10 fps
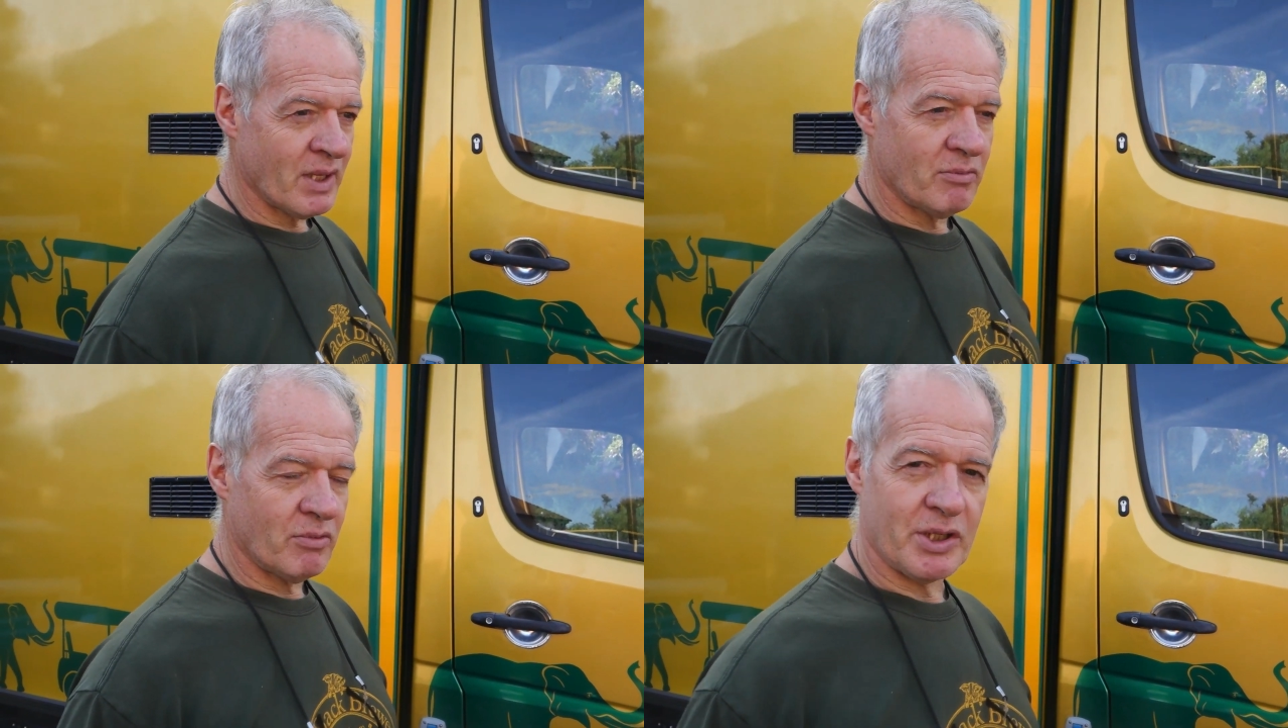
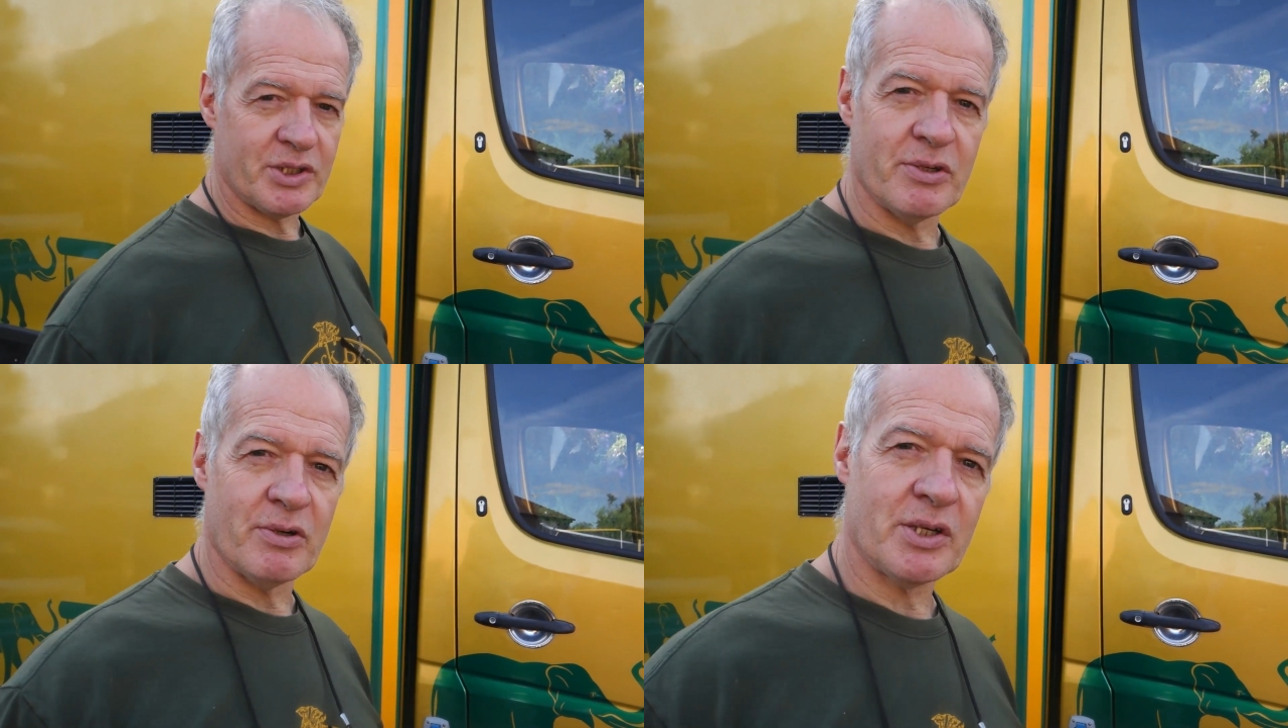What I'll
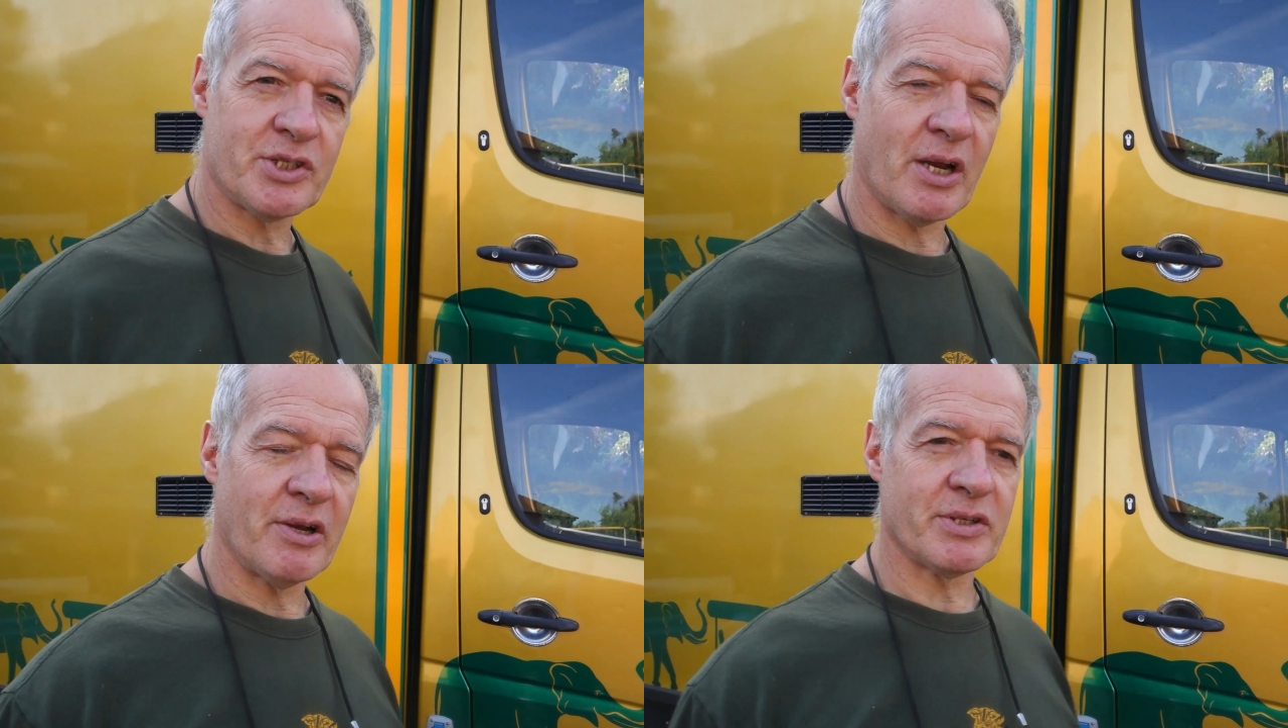do, I'll
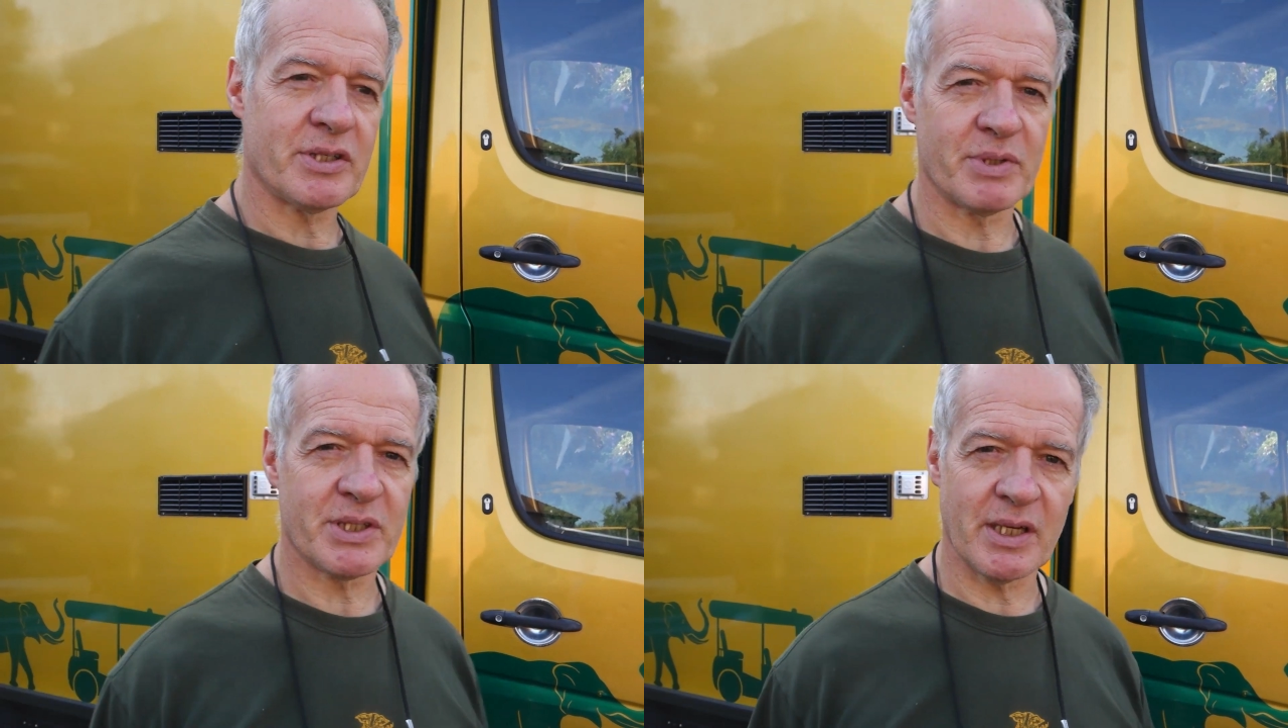show you
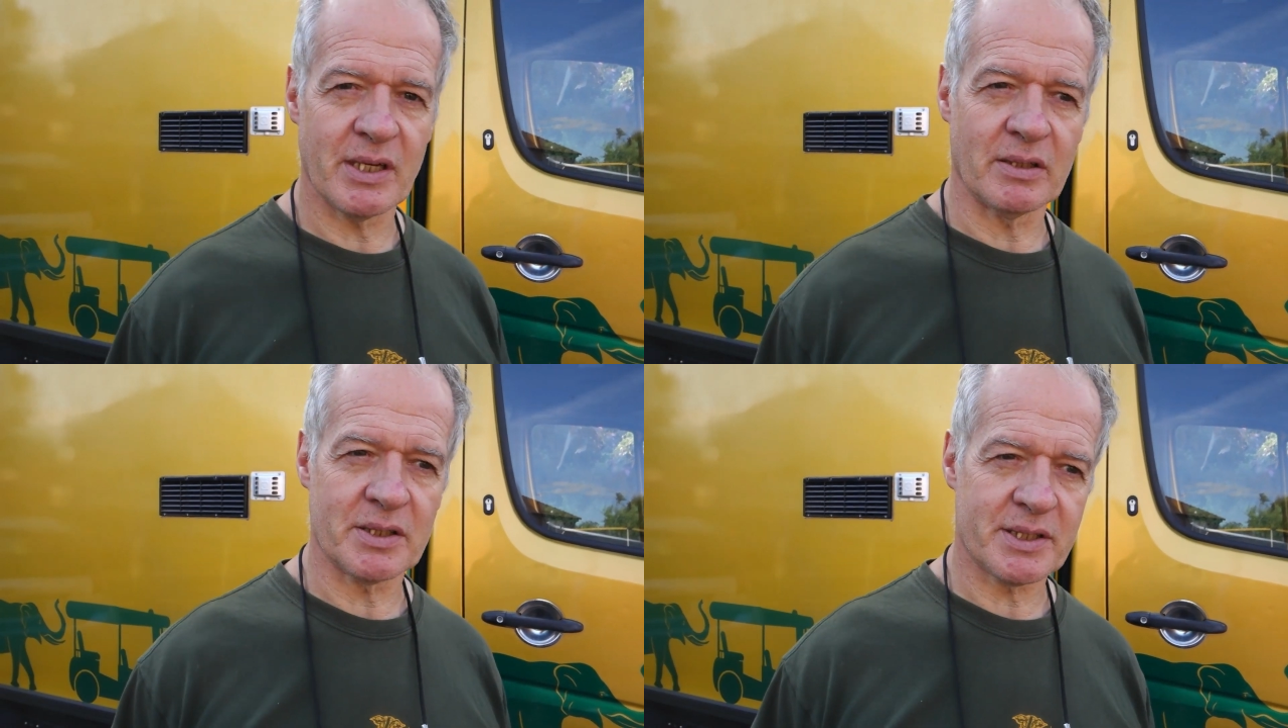some
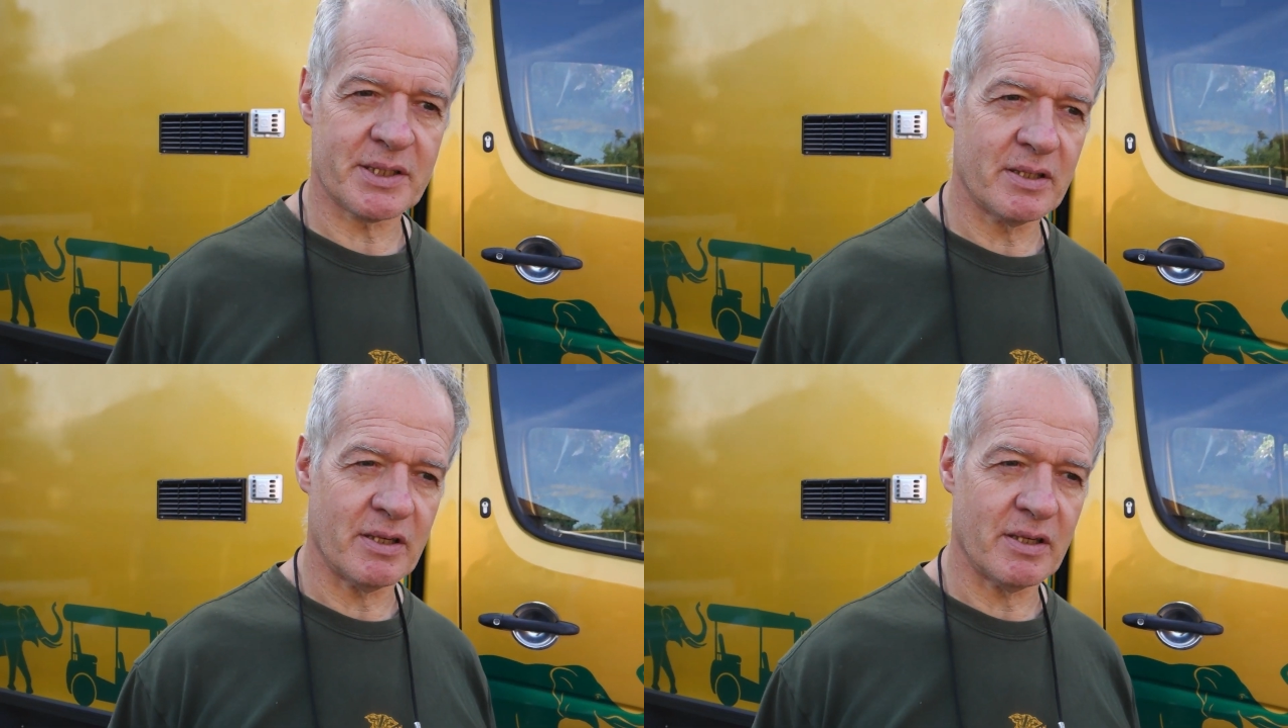stills